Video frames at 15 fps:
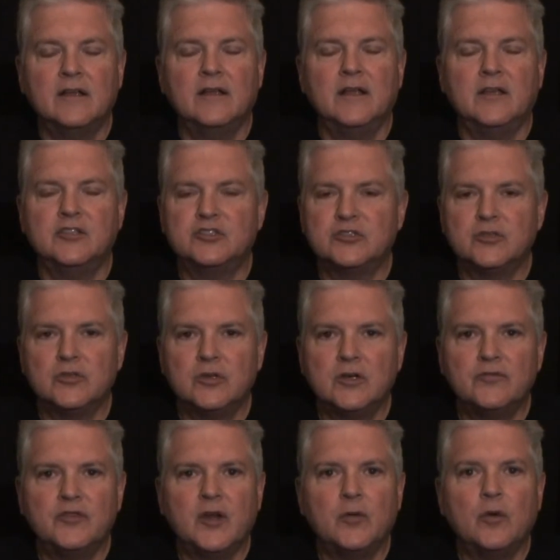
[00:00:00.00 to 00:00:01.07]
and sure
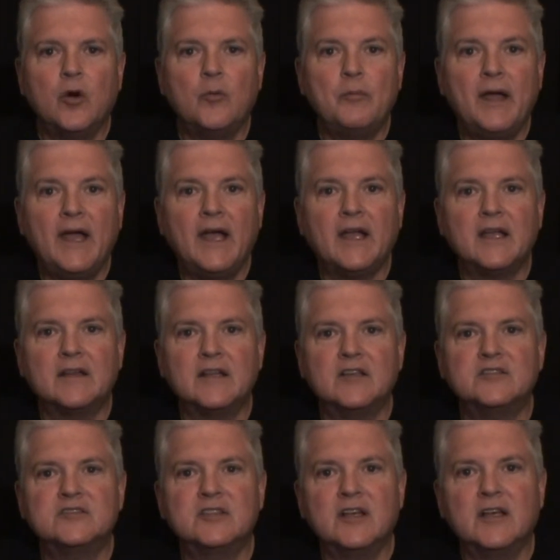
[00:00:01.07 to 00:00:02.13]
enough they wrote back and they
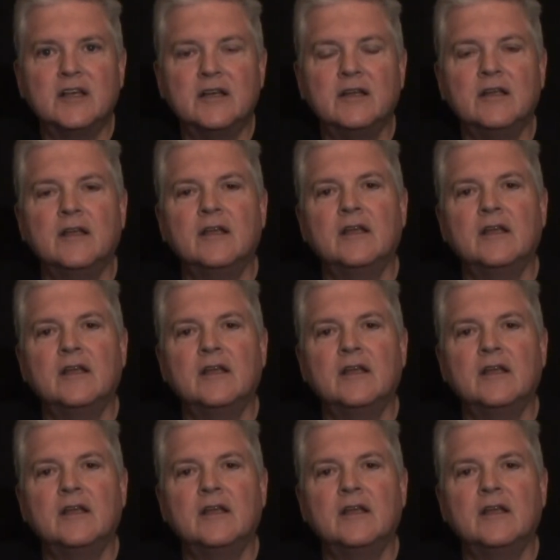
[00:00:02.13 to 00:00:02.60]
said,